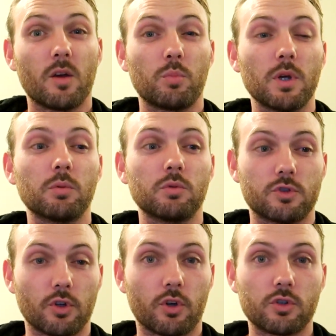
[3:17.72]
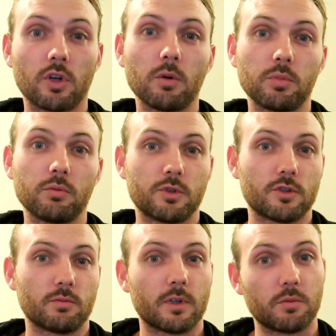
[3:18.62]
people dirt drop, which
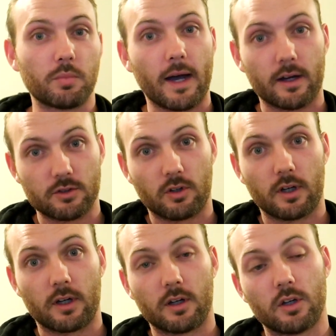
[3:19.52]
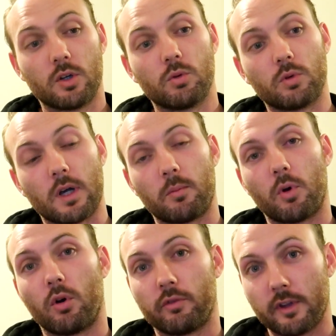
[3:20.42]
is where your back tyre will come
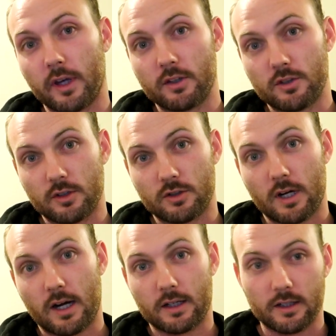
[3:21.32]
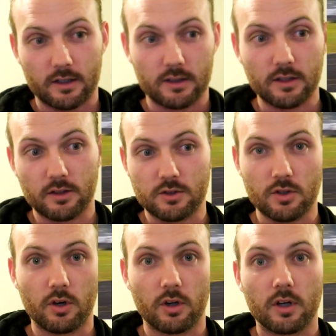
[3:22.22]
off the edge of the track and hit the
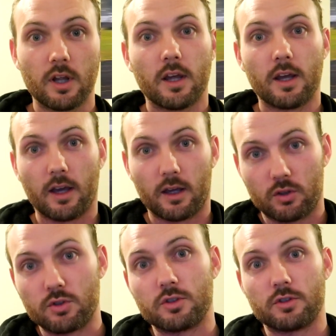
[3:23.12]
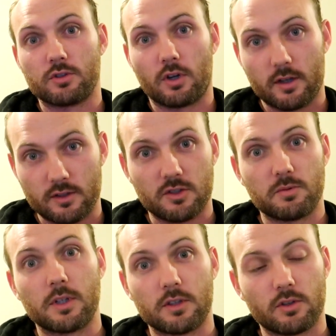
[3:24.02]
dirt, and because your tyres are
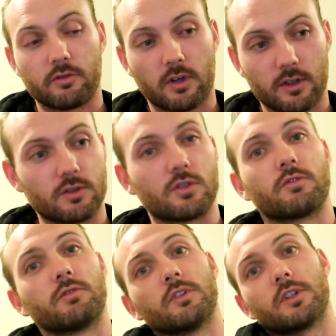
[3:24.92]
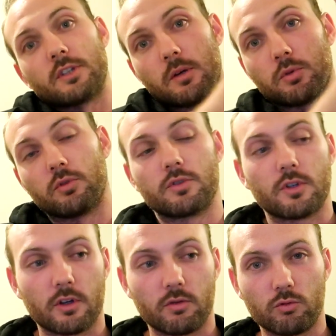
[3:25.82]
spinning so fast, it just flicks up all the
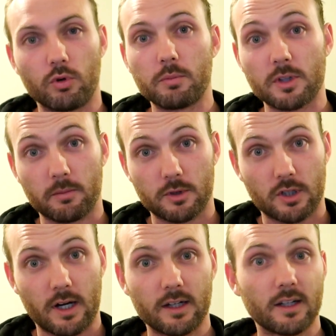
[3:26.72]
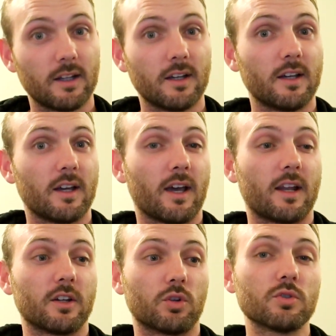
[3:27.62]
dirt and rips up the track,
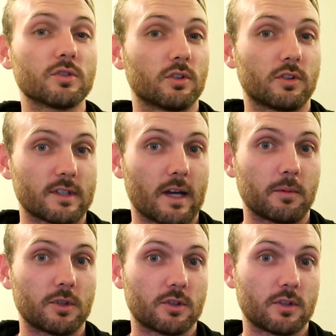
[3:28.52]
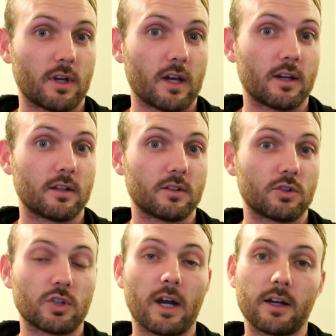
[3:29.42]
and it causes a lot of damage, and the
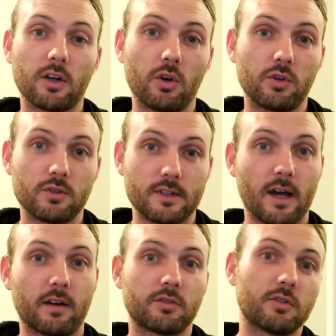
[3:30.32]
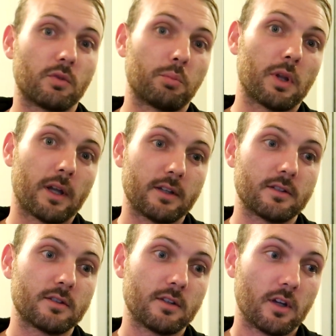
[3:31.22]
track owners have to
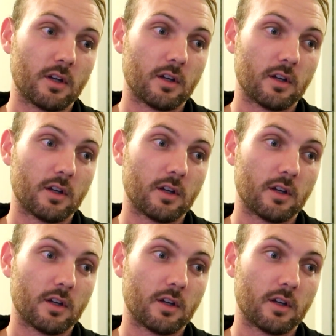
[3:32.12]
replace,